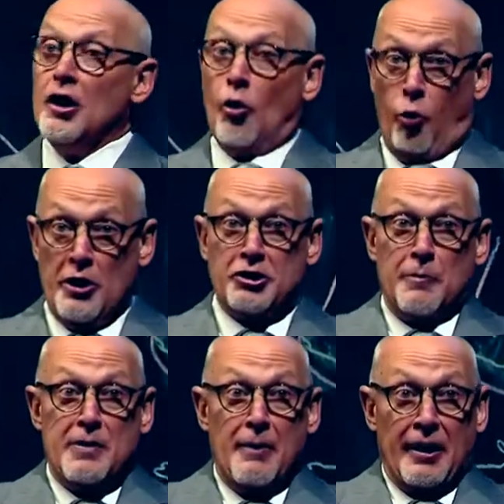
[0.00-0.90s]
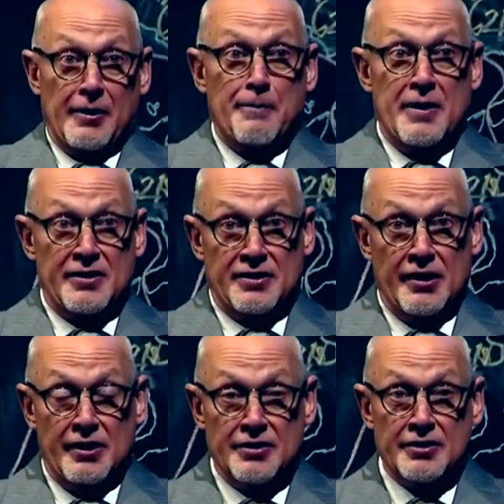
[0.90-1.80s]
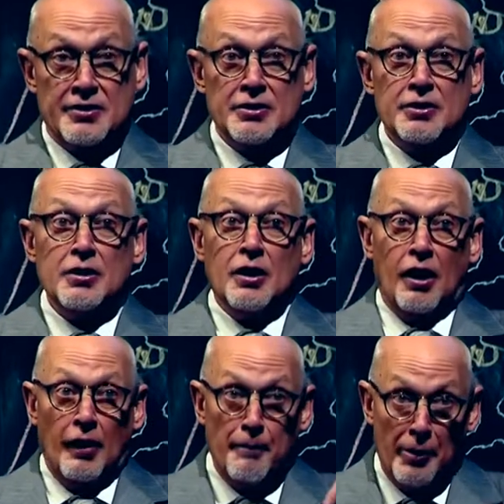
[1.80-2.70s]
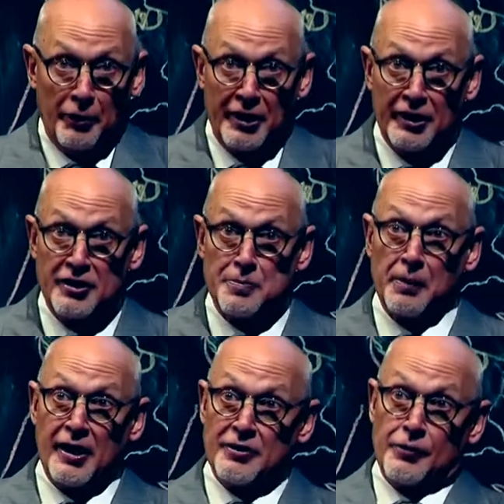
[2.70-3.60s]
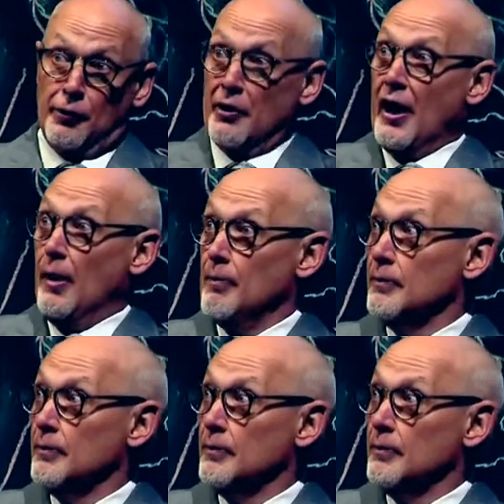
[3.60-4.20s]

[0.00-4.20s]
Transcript: we should be about the business of building this place for them,